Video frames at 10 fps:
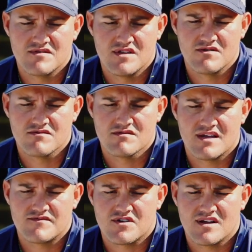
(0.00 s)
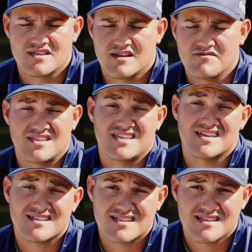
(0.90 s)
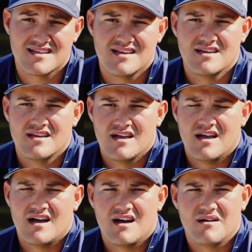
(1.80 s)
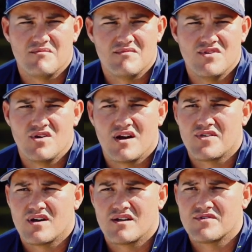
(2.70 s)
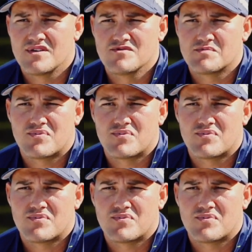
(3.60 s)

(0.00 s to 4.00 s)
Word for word: you know, life to Christ and I was six. Um, you know, I thought everything was